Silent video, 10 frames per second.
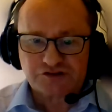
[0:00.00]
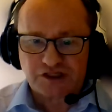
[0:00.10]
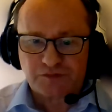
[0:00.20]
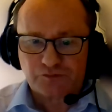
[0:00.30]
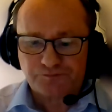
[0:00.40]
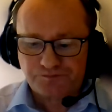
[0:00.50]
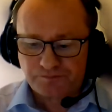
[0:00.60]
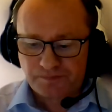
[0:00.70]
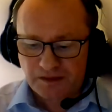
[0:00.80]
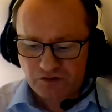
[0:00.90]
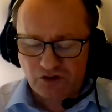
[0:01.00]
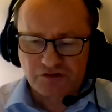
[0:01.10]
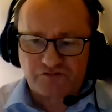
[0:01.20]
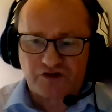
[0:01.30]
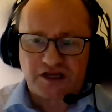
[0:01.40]
stable. So
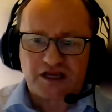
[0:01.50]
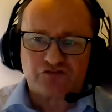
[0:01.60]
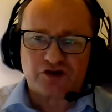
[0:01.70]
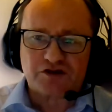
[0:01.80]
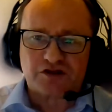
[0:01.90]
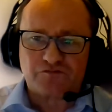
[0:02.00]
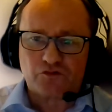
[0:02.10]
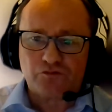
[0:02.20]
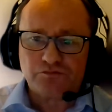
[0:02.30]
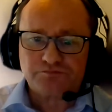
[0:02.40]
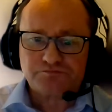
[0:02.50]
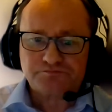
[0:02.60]
it's a very interesting role.